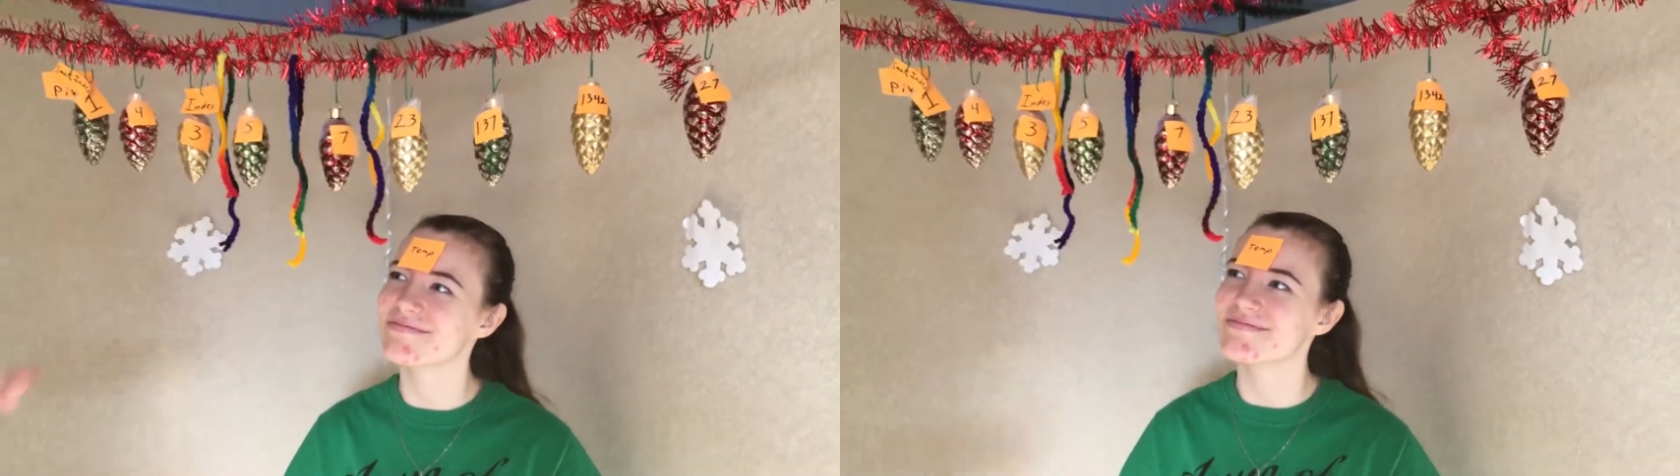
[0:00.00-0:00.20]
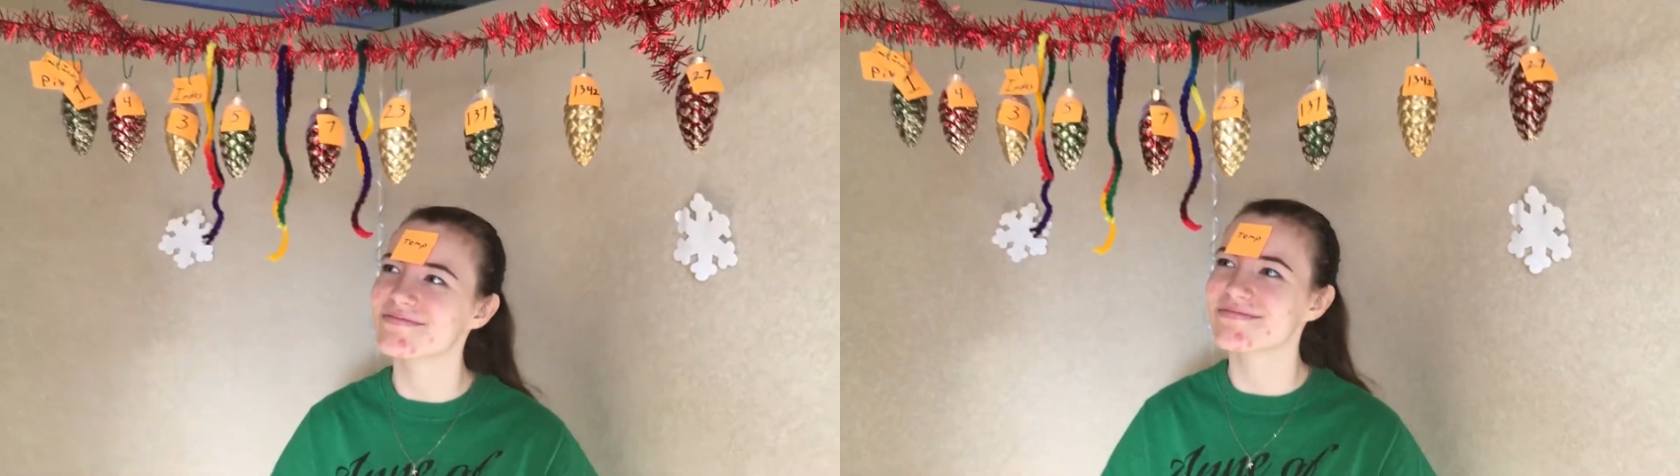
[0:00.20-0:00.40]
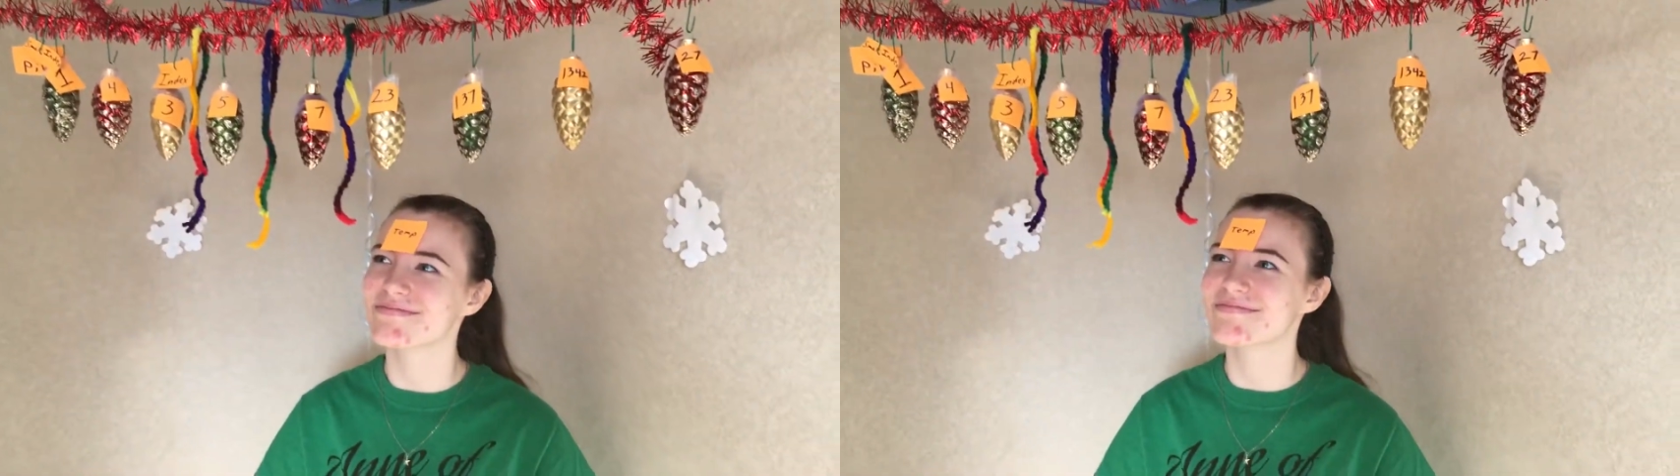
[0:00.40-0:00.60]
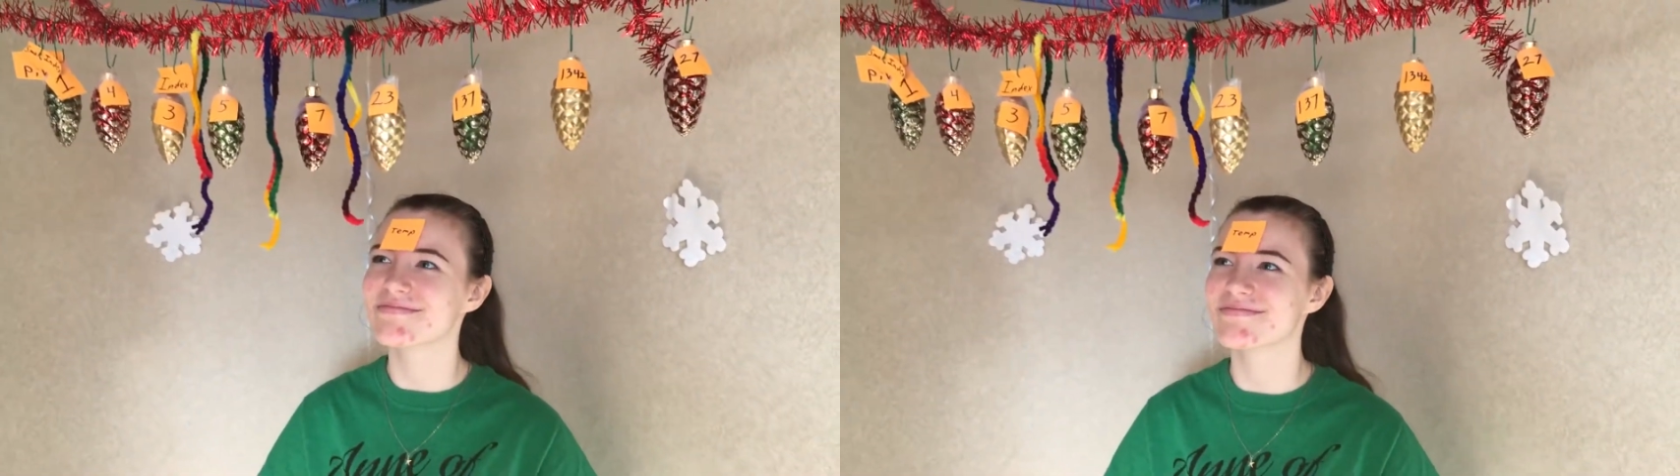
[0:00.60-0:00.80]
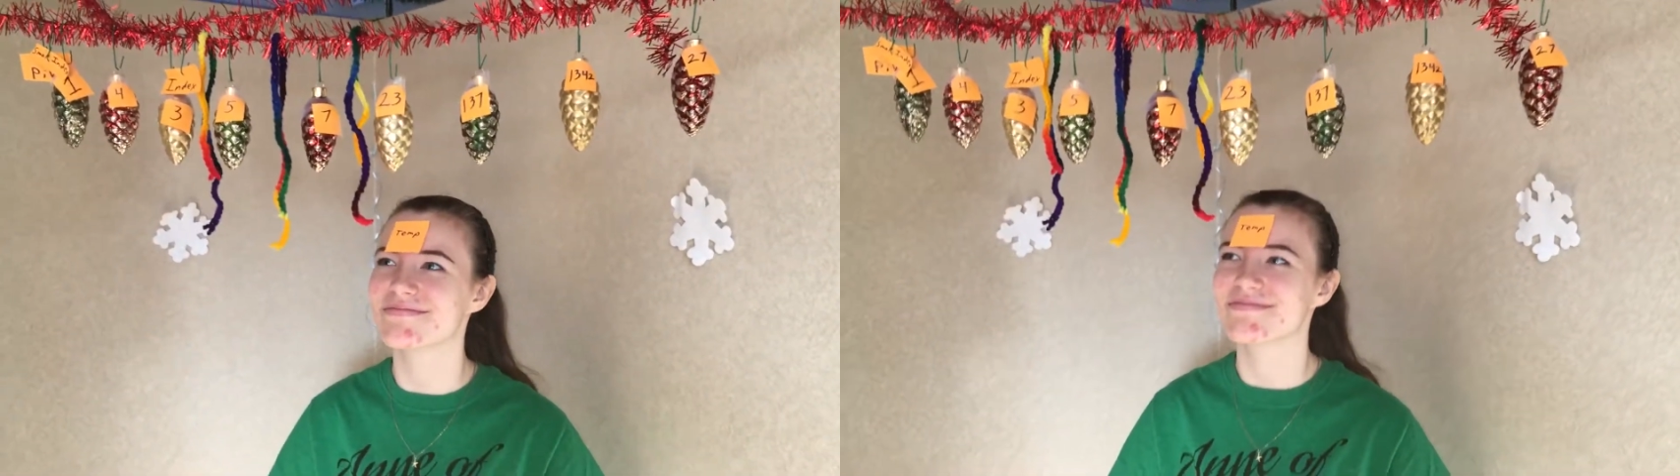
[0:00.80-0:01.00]
we know
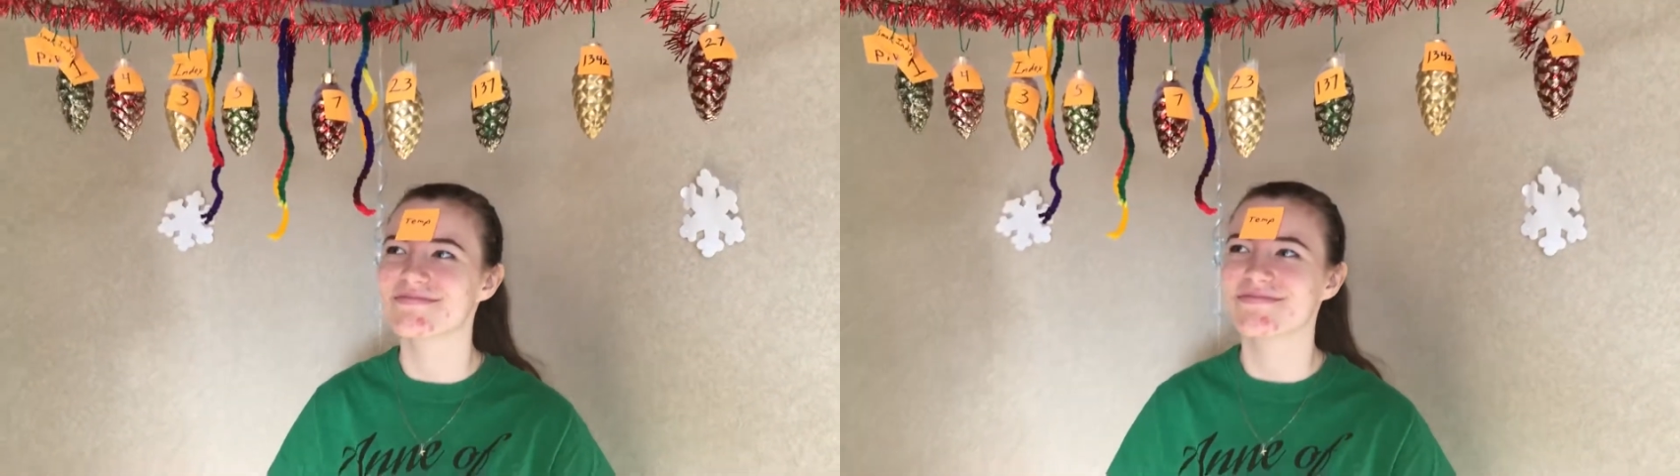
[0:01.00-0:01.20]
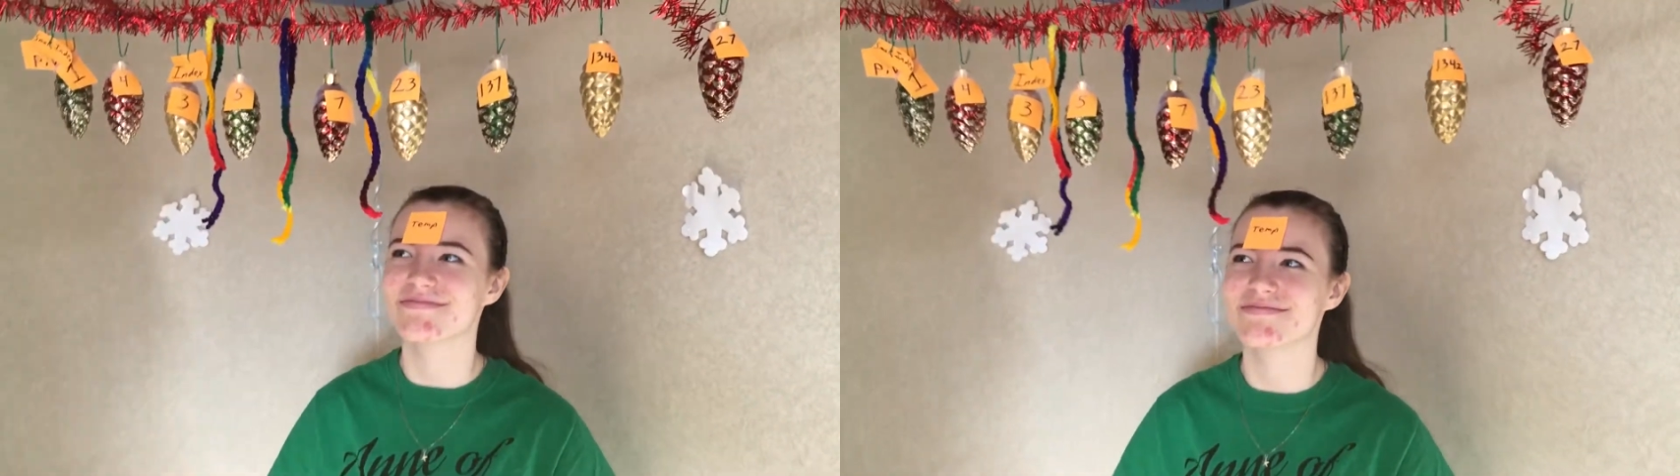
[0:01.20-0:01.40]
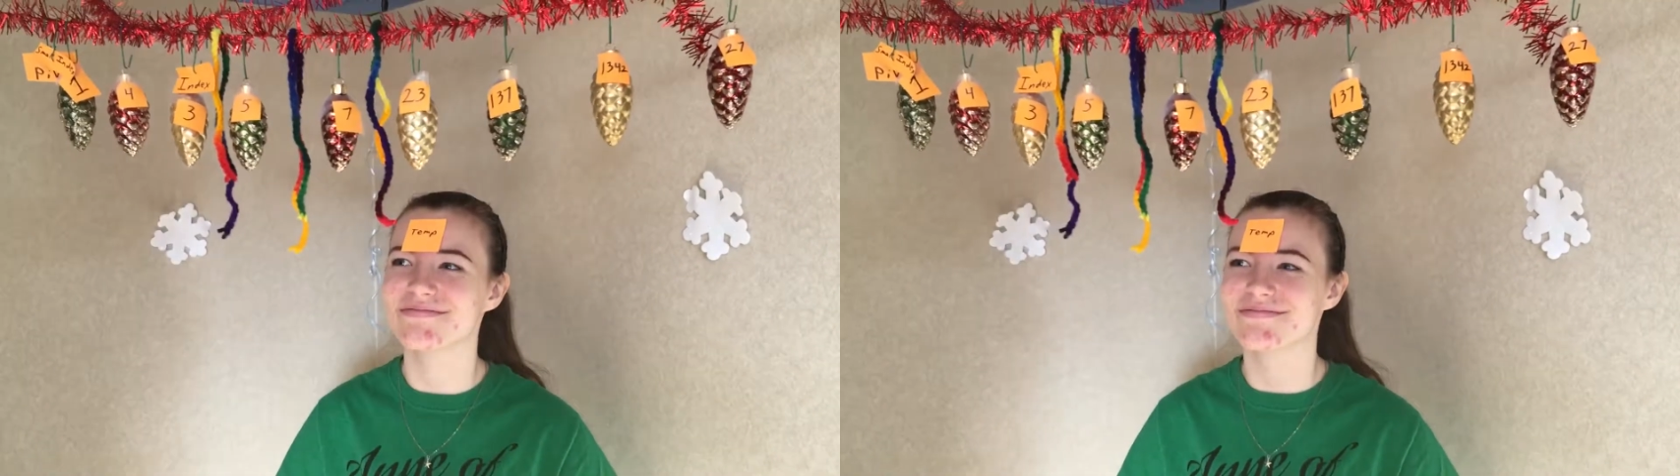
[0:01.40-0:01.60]
that 1 is in the